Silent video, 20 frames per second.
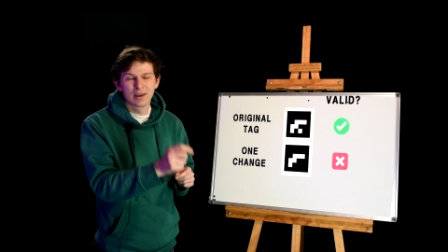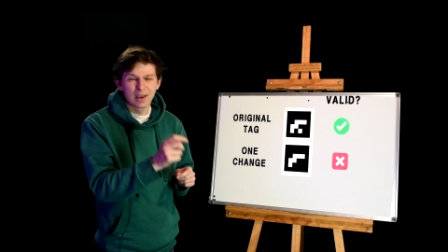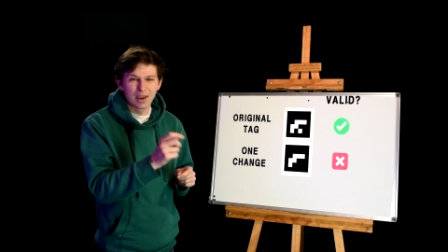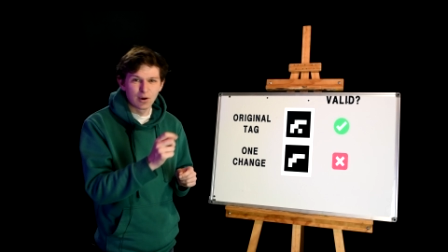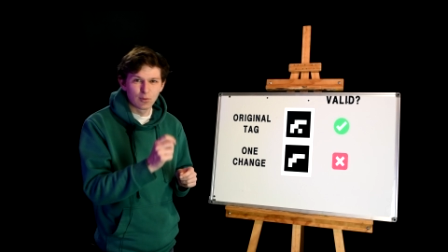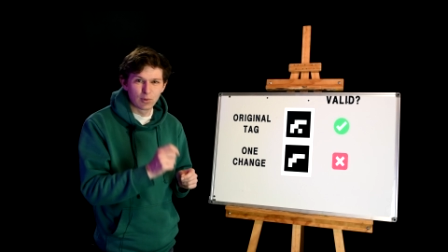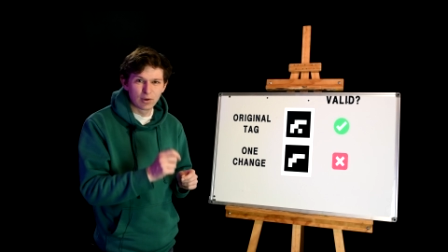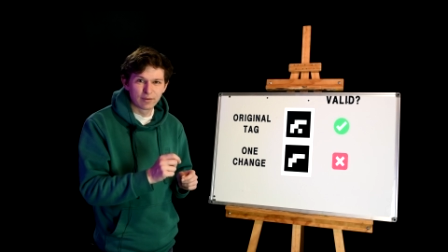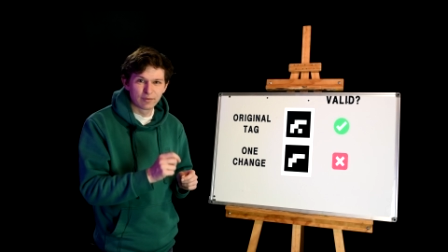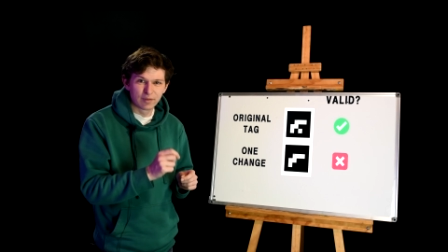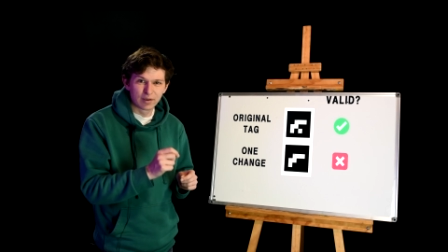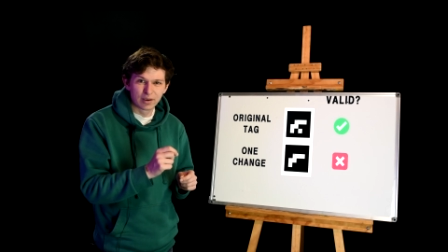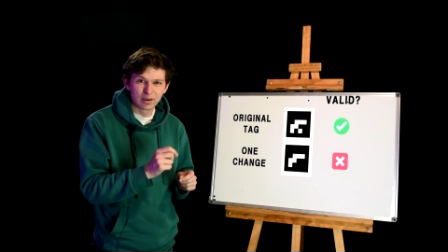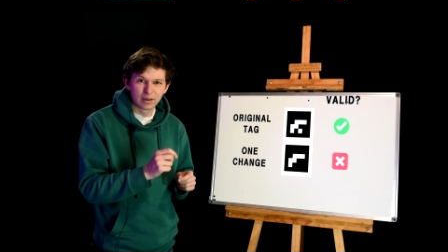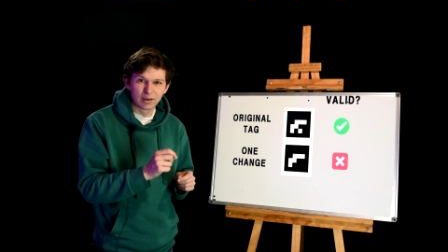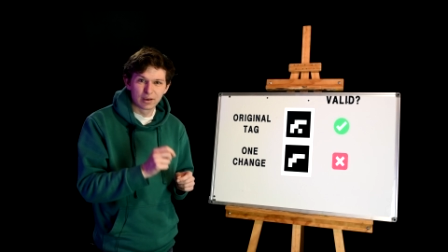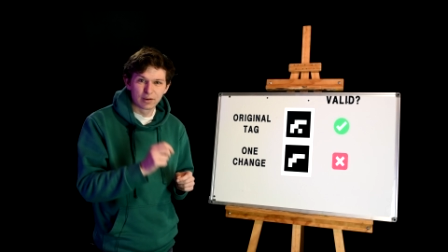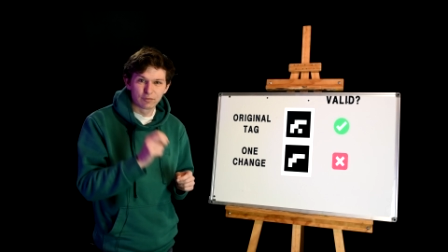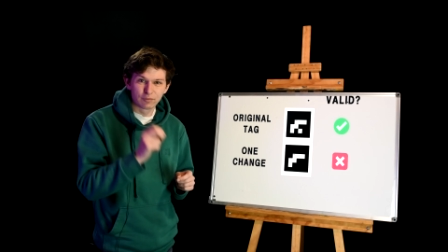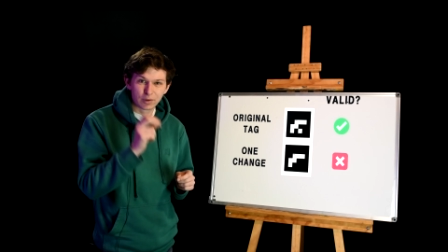However,
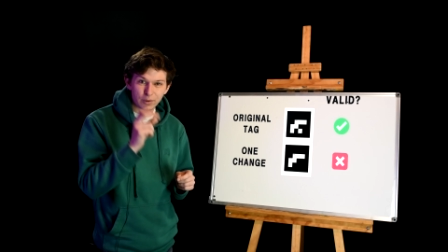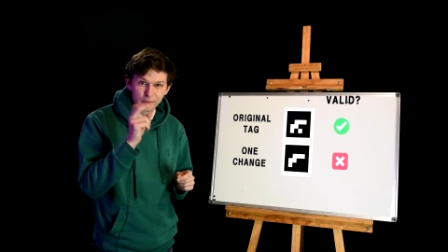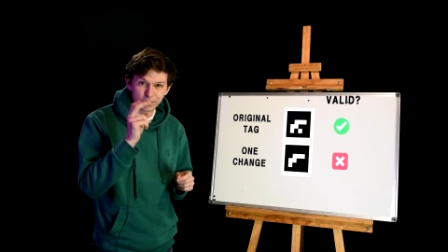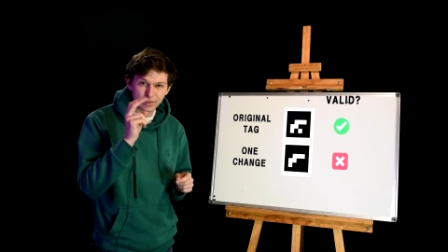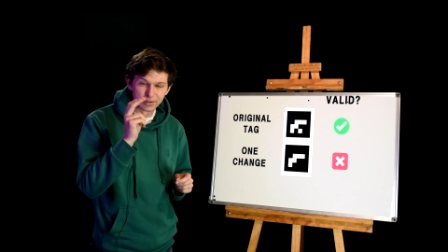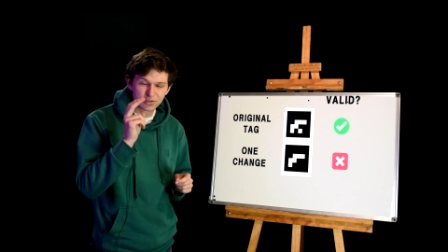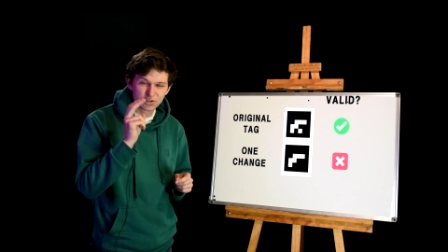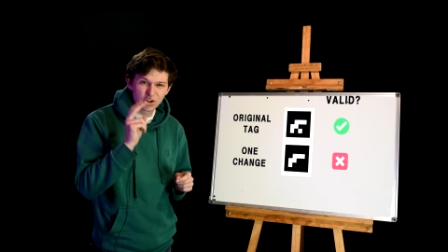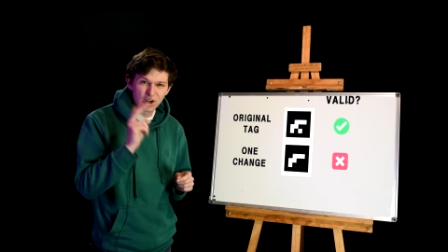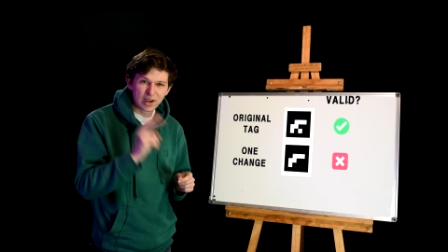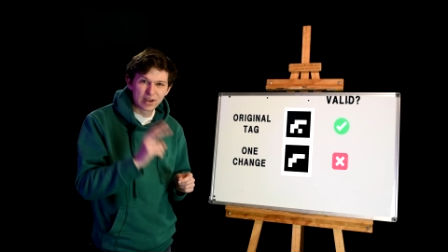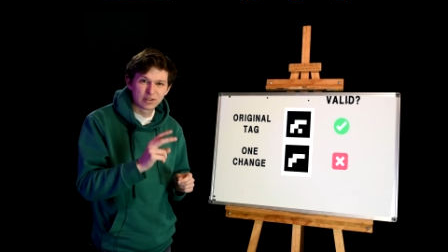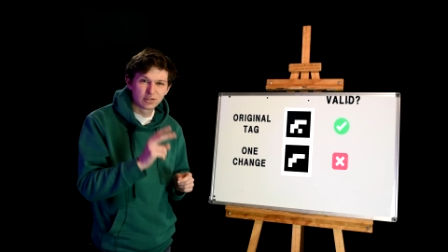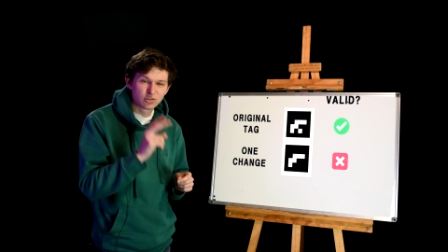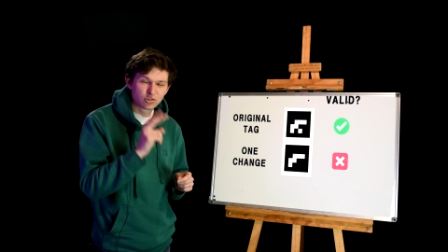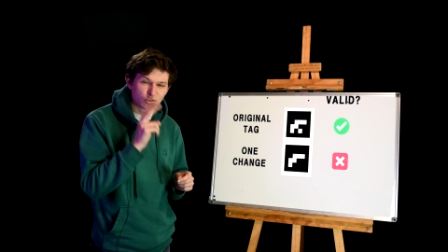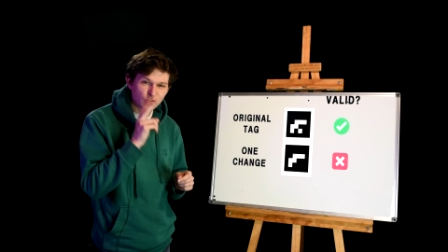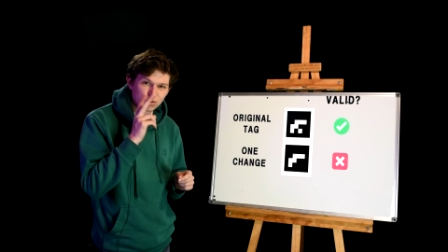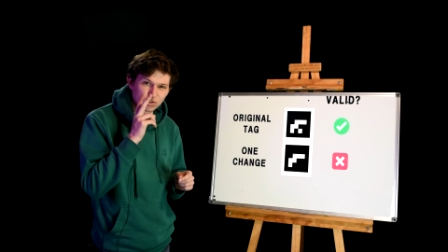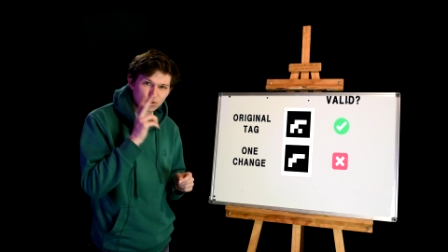if we were to
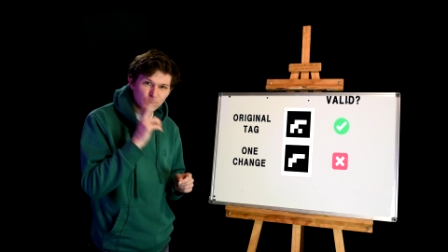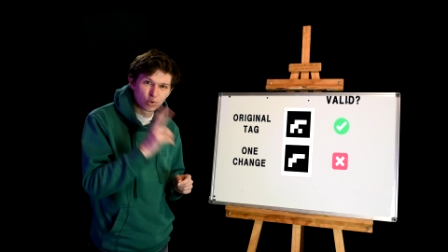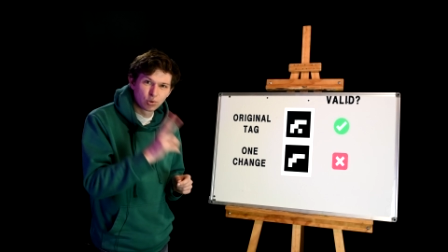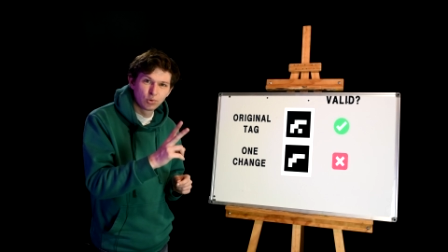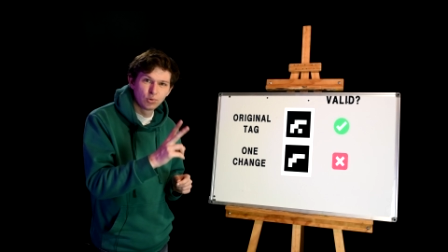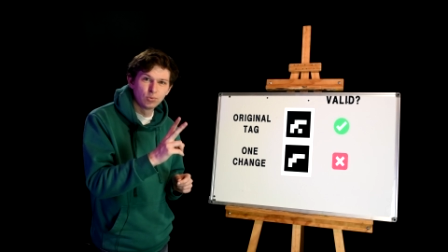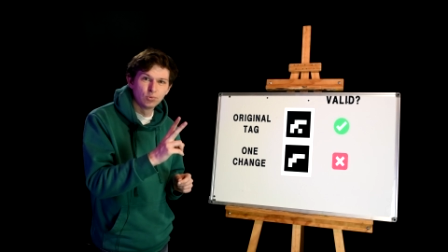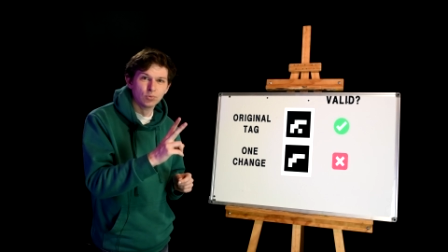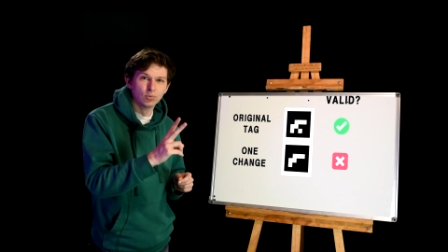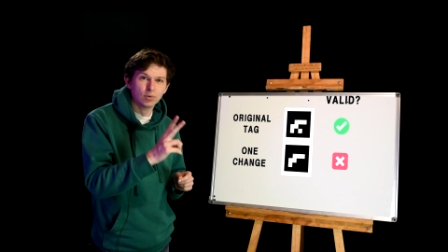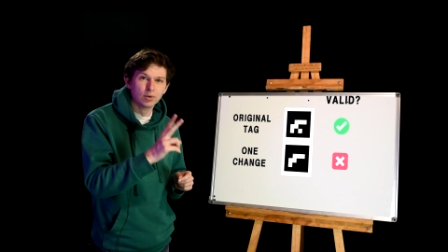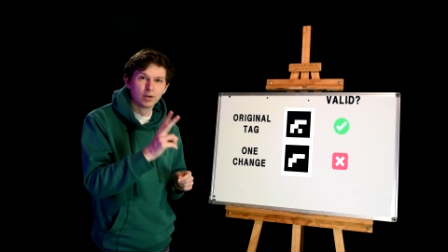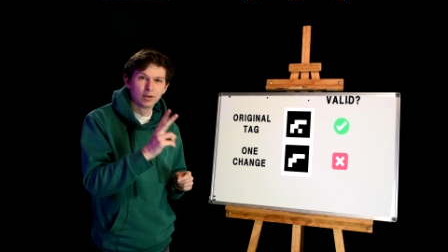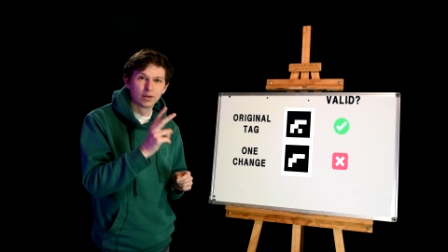change two